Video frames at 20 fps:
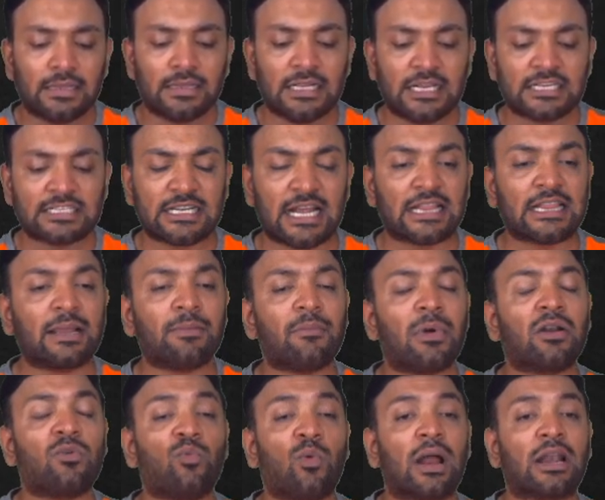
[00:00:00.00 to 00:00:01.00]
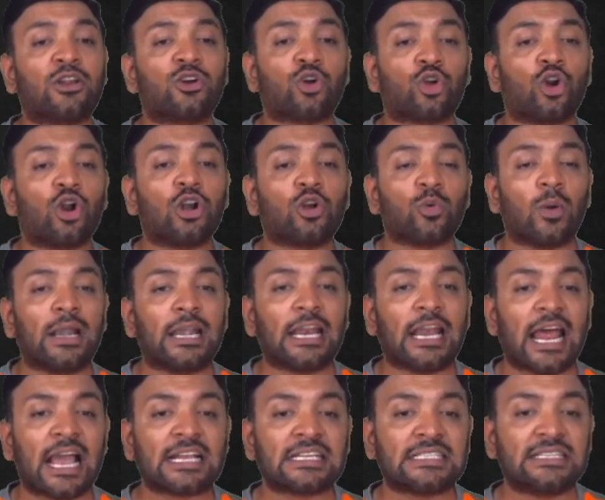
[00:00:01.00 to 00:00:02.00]
There is nothing but 1 crore 20
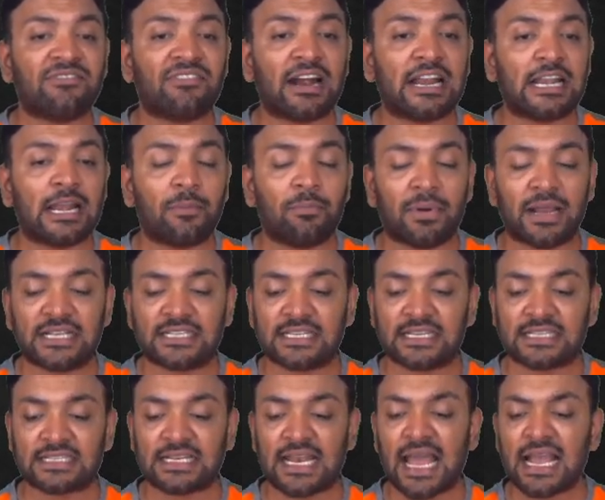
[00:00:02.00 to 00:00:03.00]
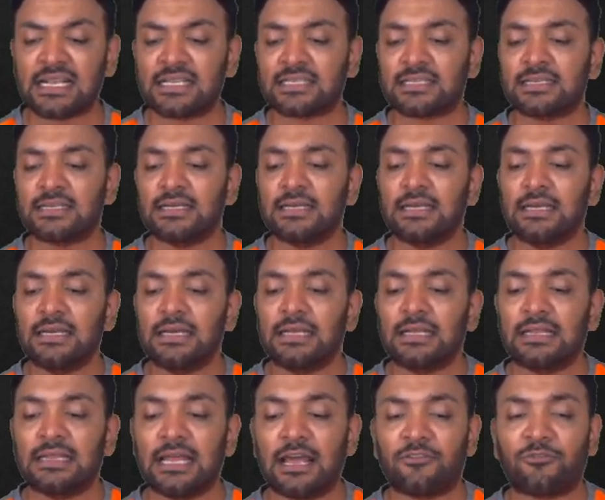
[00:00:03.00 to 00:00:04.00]
lakhs divided by 6 lakhs.
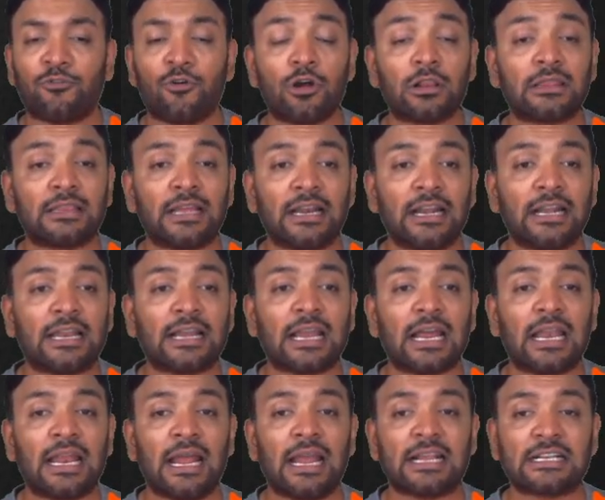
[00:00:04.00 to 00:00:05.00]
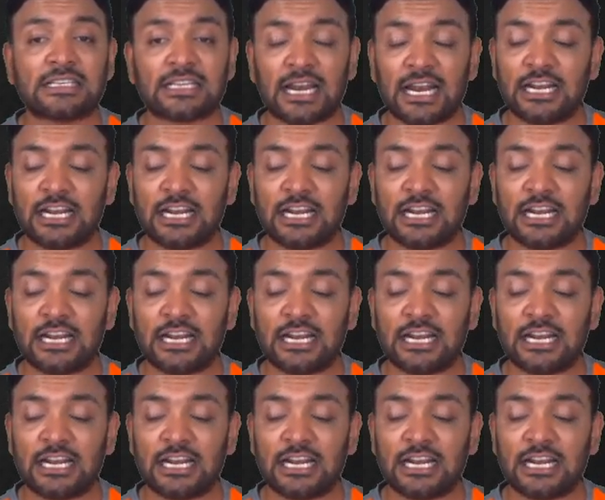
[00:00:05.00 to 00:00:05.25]
Therefore, theoretical X